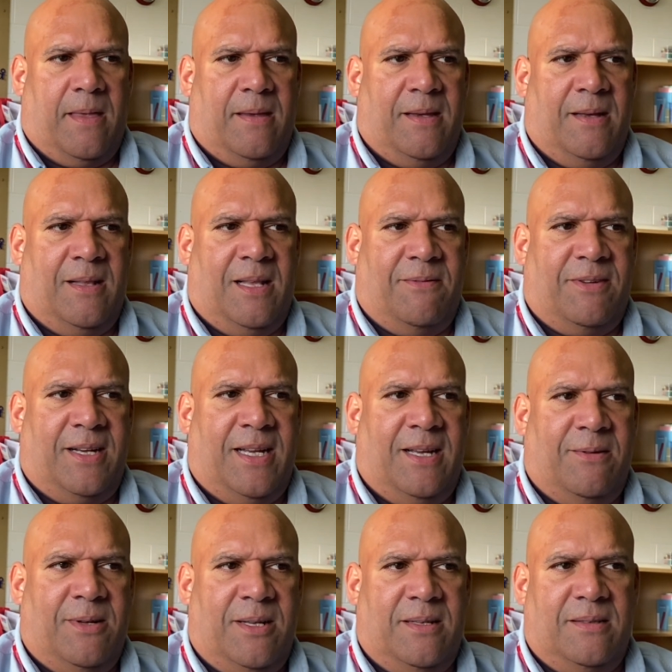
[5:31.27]
you'll have an
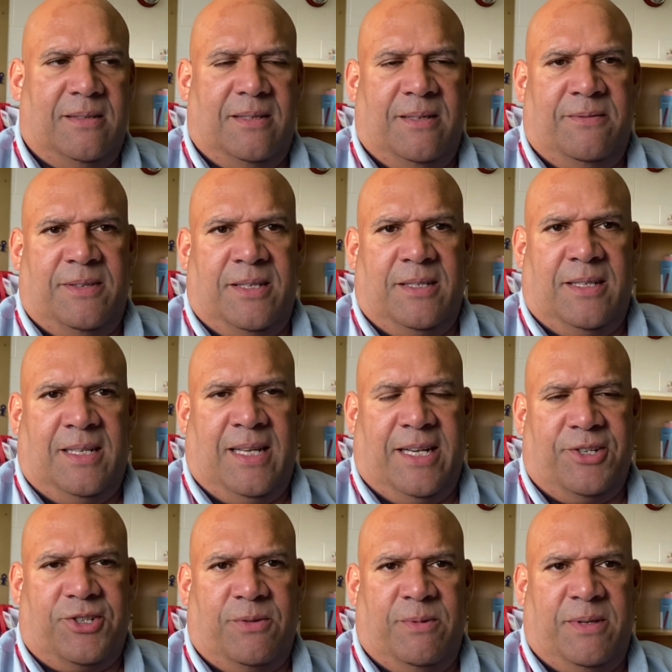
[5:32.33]
hour of a
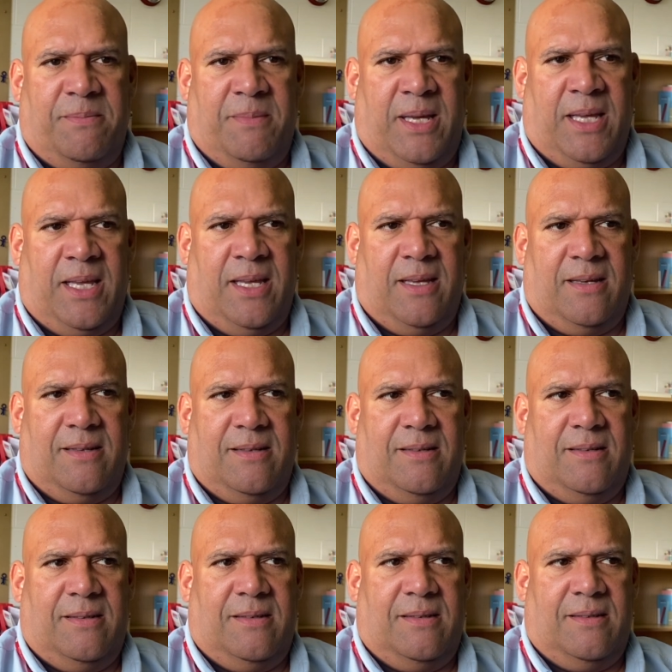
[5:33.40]
lecture with me,
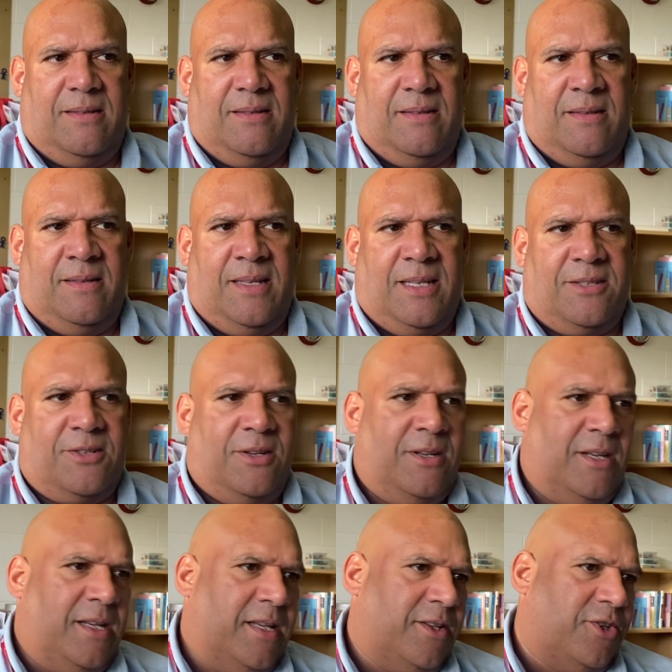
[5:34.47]
and that's on
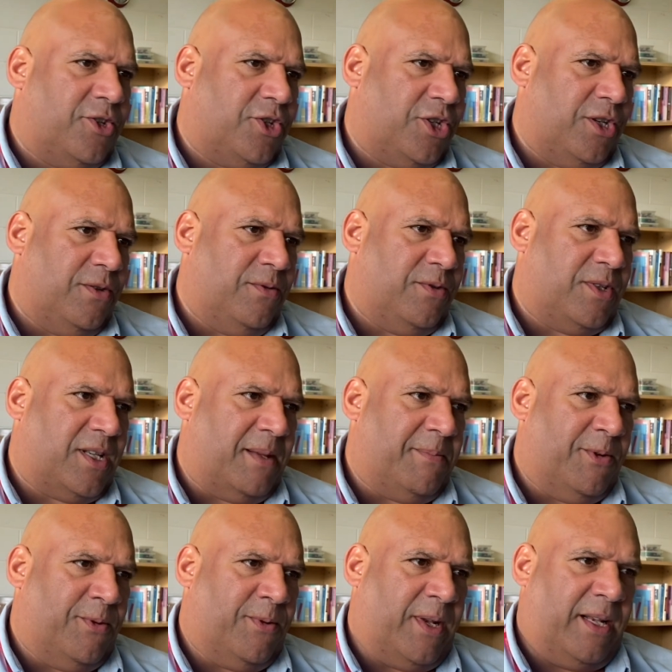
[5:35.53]
a Tuesday
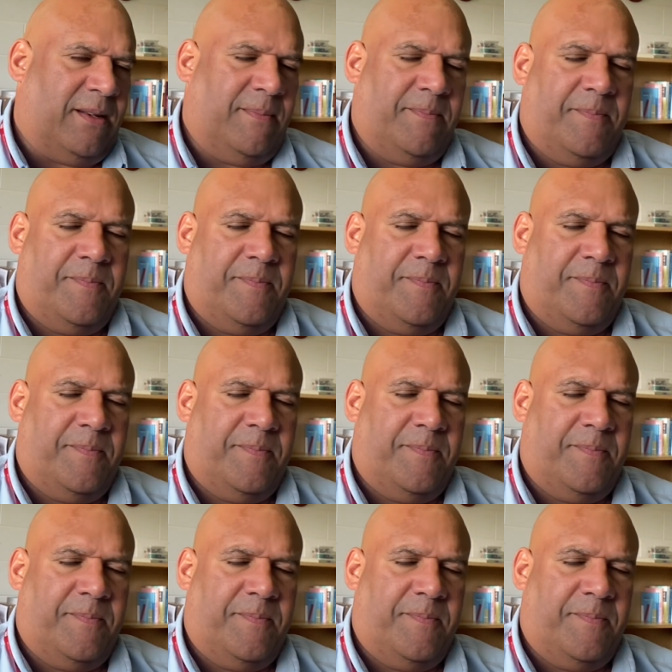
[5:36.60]
morning.